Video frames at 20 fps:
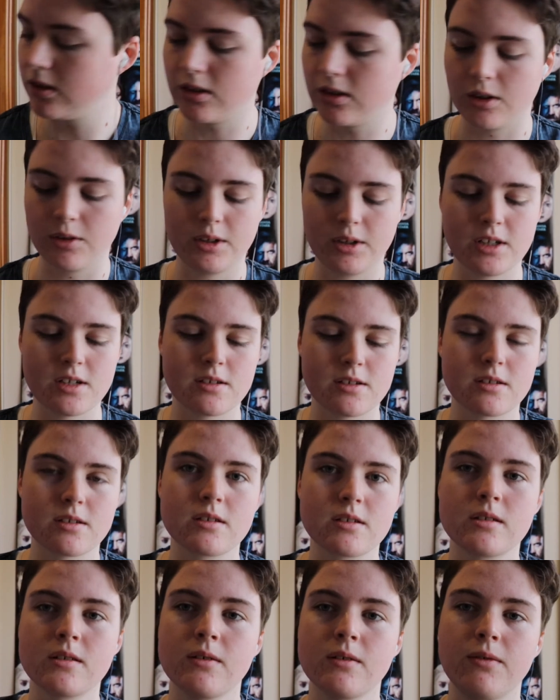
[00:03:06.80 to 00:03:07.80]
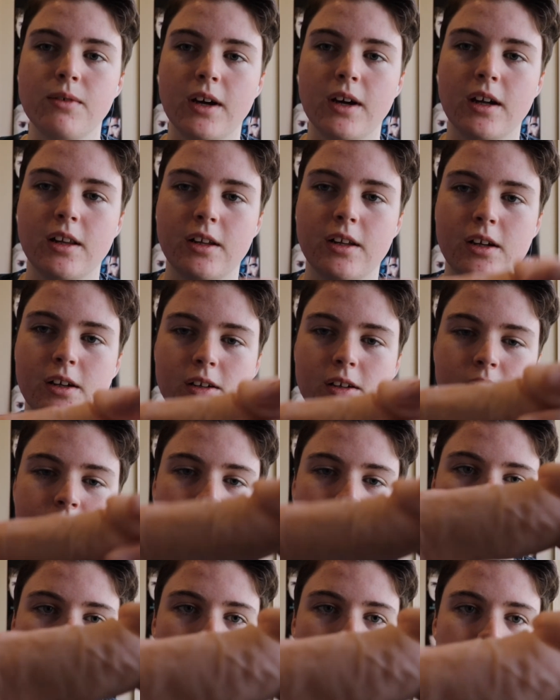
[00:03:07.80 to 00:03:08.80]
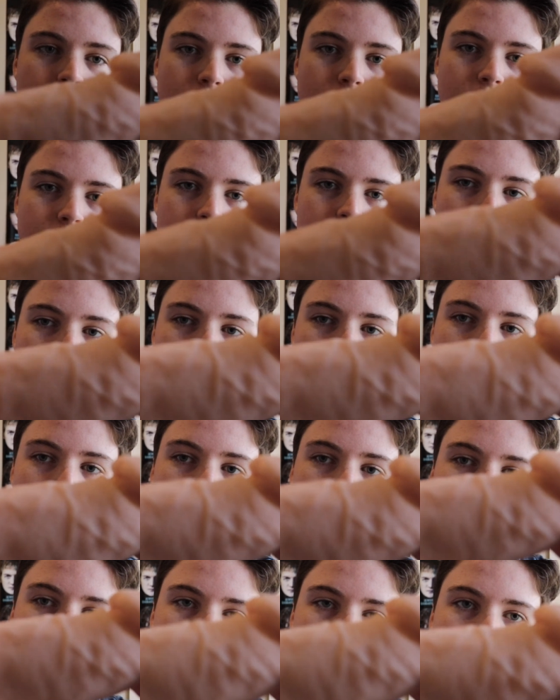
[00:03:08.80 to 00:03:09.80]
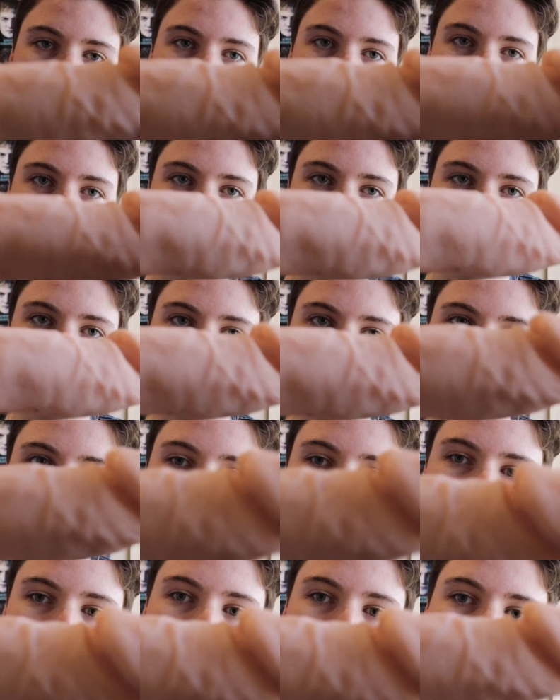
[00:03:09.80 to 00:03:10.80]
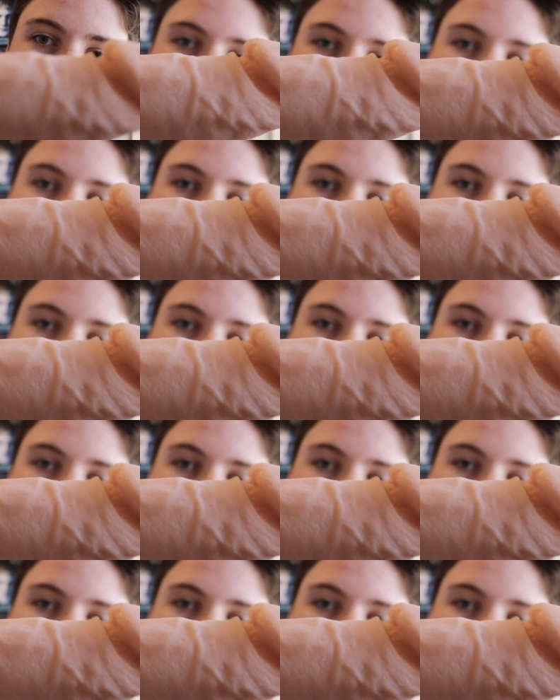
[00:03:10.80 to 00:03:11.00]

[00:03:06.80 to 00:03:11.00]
So it is fairly realistic, as you can see.